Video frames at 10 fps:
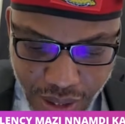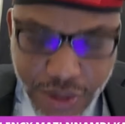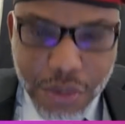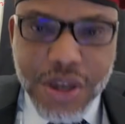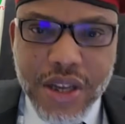
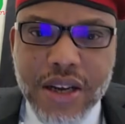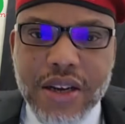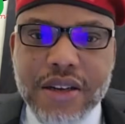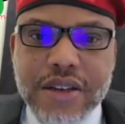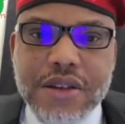And we
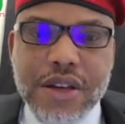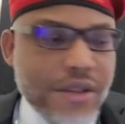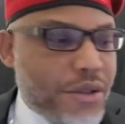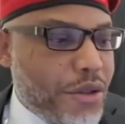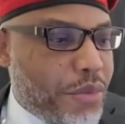are
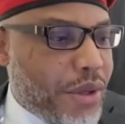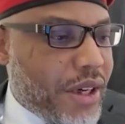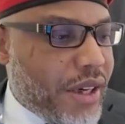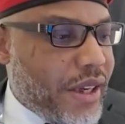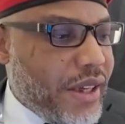going to
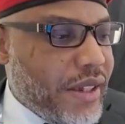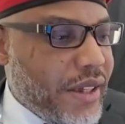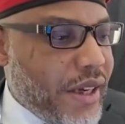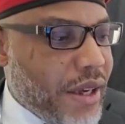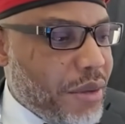pray in
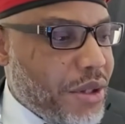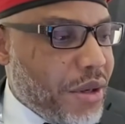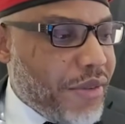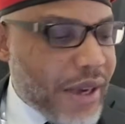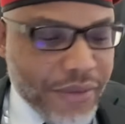the language
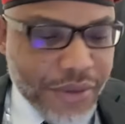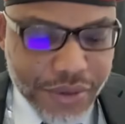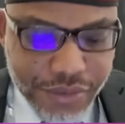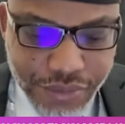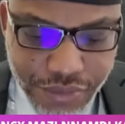of
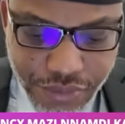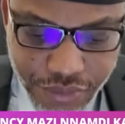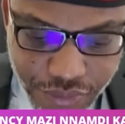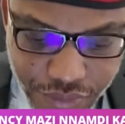heaven,